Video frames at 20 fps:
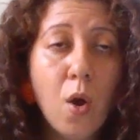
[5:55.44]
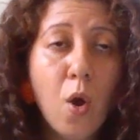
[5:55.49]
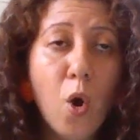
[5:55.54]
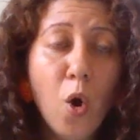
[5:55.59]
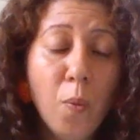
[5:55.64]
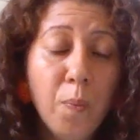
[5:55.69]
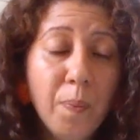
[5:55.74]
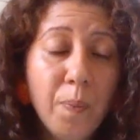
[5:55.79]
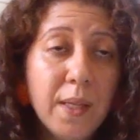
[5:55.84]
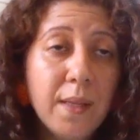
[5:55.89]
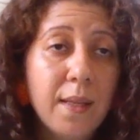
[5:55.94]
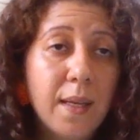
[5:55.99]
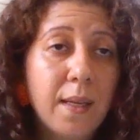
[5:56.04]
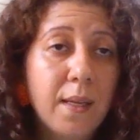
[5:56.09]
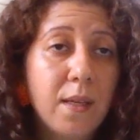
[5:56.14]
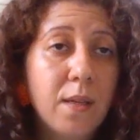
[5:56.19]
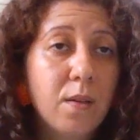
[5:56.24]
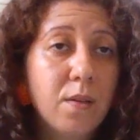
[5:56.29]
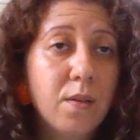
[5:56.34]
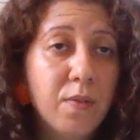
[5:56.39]
hoping
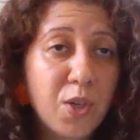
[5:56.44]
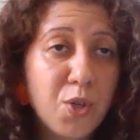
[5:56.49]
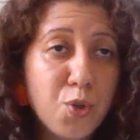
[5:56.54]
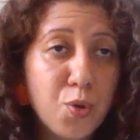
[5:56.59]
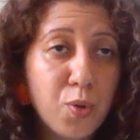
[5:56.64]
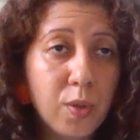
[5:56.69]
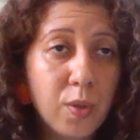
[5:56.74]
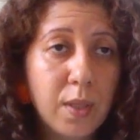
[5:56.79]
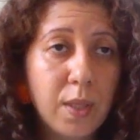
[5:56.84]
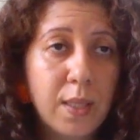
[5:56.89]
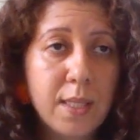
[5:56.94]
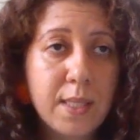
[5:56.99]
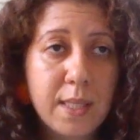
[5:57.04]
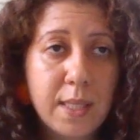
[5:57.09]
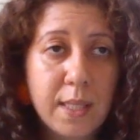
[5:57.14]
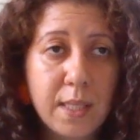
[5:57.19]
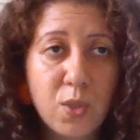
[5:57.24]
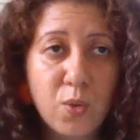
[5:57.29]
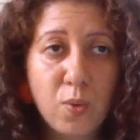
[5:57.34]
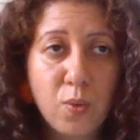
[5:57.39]
that eventually these
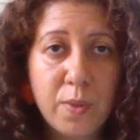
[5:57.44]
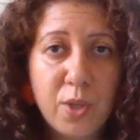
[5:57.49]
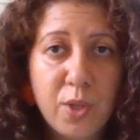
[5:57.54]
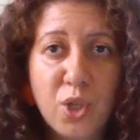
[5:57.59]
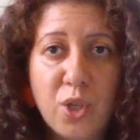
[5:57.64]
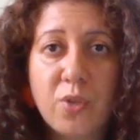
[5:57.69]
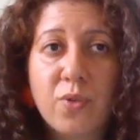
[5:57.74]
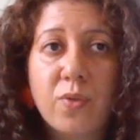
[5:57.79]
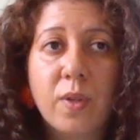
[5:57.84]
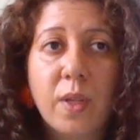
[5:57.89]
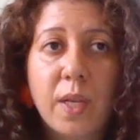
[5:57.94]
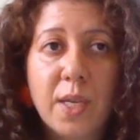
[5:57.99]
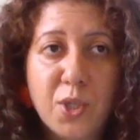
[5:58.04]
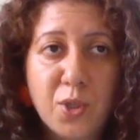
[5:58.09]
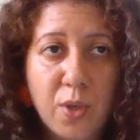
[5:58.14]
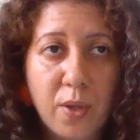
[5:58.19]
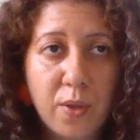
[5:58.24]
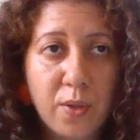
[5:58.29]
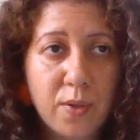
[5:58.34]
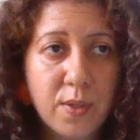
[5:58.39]
skills will be
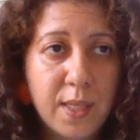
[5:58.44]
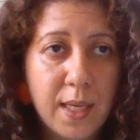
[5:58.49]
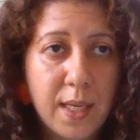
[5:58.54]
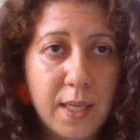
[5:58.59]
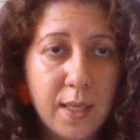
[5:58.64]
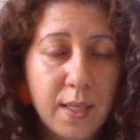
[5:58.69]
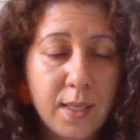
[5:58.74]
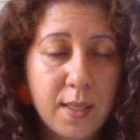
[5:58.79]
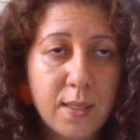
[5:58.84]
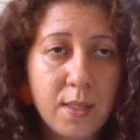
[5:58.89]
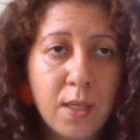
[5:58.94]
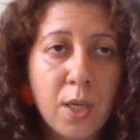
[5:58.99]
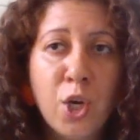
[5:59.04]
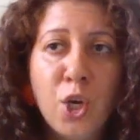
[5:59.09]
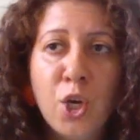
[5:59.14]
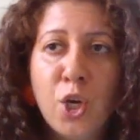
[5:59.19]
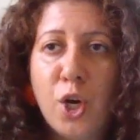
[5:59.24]
generalized to other settings,